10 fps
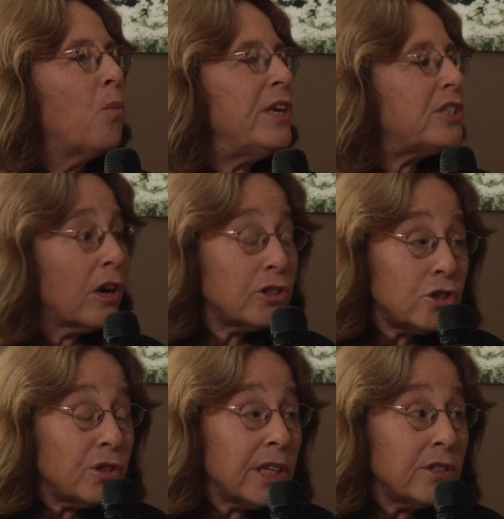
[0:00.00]
We started
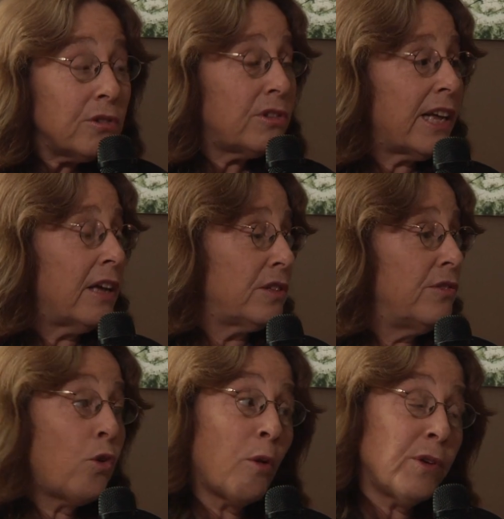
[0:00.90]
shooting in
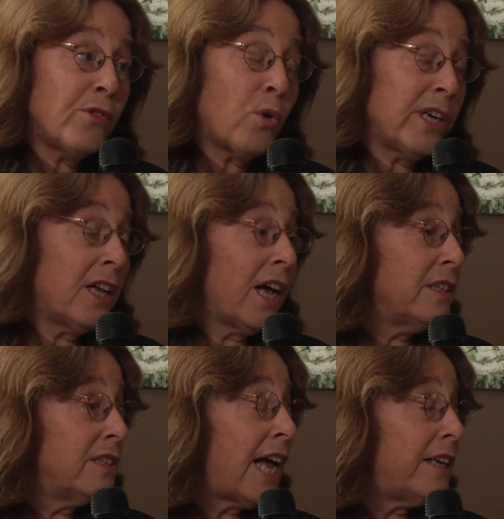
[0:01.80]
2004 before he'd
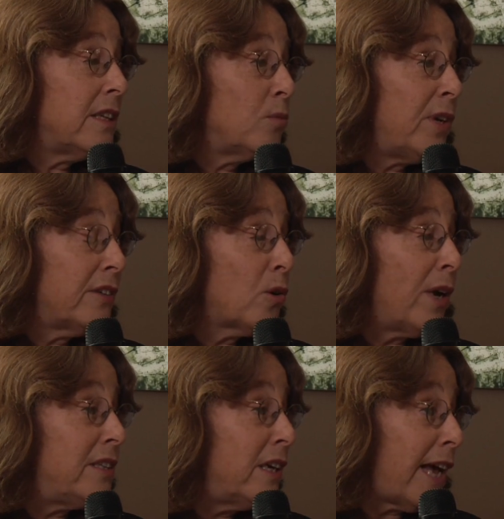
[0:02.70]
gotten indicted. We had no
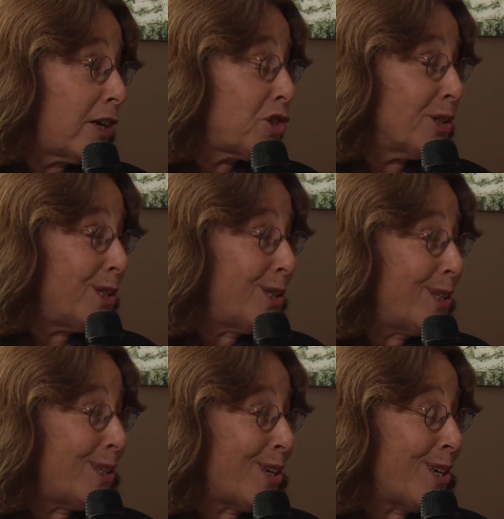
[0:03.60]
idea, actually,
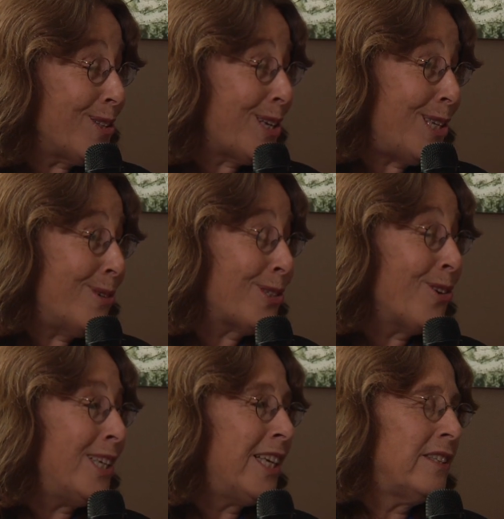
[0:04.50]
that he was
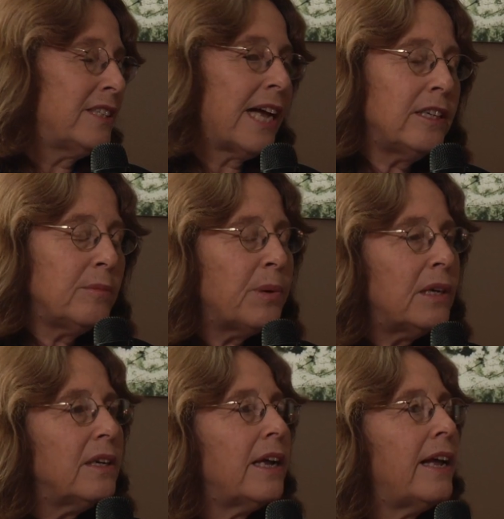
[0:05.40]
going to get indicted.
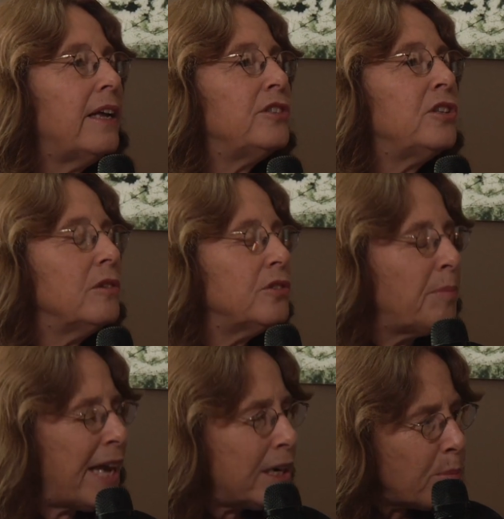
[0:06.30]
But to
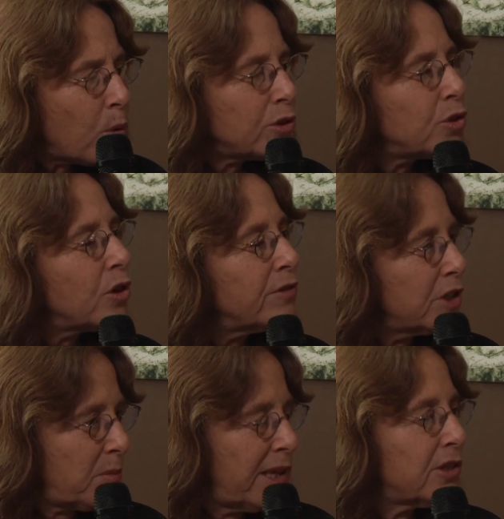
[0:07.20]
paint a portrait of
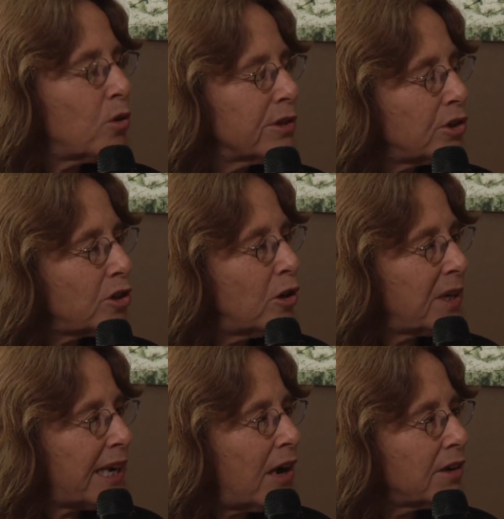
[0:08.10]
this place called
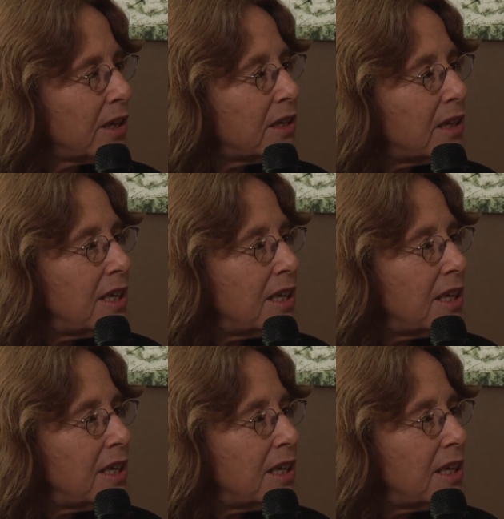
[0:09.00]
Neshoba County,